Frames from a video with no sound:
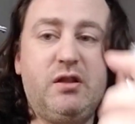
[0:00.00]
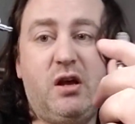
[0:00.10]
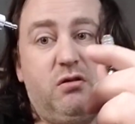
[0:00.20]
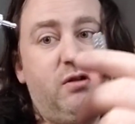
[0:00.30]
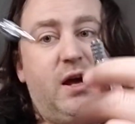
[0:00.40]

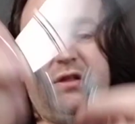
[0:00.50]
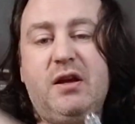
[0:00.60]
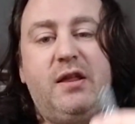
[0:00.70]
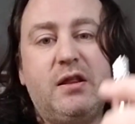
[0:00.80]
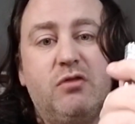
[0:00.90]
So like I say,
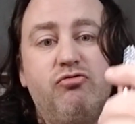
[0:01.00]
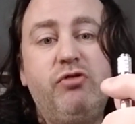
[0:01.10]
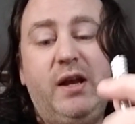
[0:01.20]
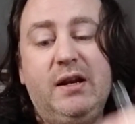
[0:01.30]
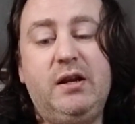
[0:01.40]
that's a
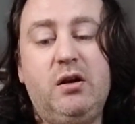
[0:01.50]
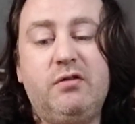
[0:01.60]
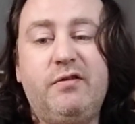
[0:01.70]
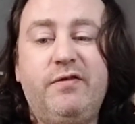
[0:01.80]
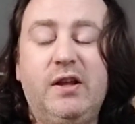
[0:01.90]
really
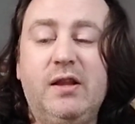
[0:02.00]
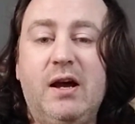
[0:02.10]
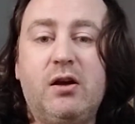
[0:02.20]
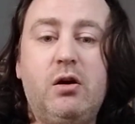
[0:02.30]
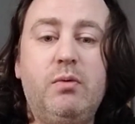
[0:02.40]
useful thing that
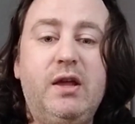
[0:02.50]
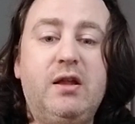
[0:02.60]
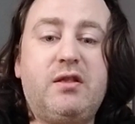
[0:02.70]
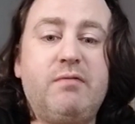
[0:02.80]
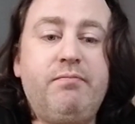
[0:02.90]
I got with
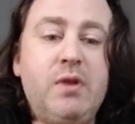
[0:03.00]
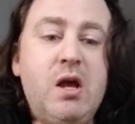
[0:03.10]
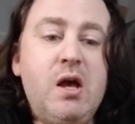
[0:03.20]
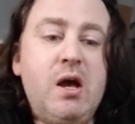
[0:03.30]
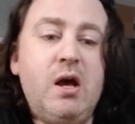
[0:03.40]
this.
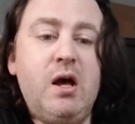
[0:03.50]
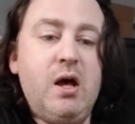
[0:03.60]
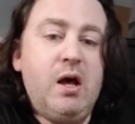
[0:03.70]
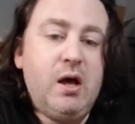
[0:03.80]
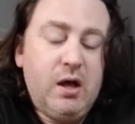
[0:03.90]

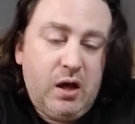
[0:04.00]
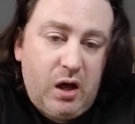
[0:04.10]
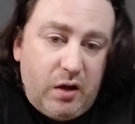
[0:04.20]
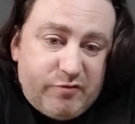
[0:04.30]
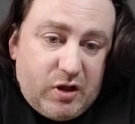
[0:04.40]

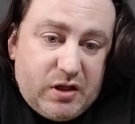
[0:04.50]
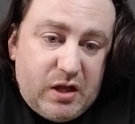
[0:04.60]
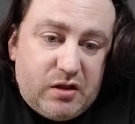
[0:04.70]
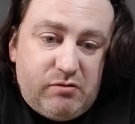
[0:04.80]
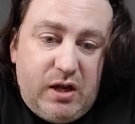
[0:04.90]
Other
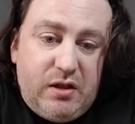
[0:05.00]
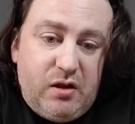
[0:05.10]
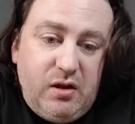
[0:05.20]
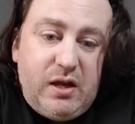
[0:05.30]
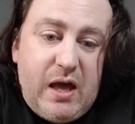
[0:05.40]
accessories you
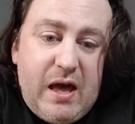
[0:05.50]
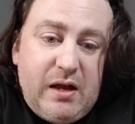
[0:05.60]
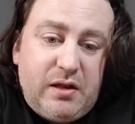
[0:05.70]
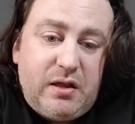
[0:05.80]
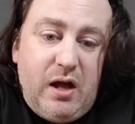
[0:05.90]
can get,
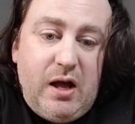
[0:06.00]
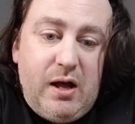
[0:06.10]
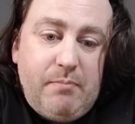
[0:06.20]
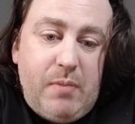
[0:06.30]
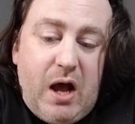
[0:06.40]

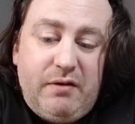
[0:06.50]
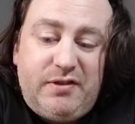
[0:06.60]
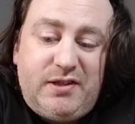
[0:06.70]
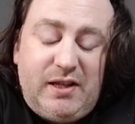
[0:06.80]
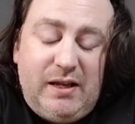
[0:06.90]
I've
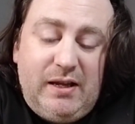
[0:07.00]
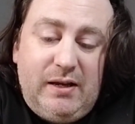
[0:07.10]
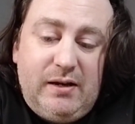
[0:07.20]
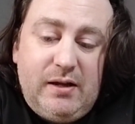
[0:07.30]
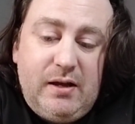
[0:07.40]

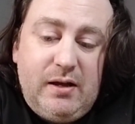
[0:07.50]
seen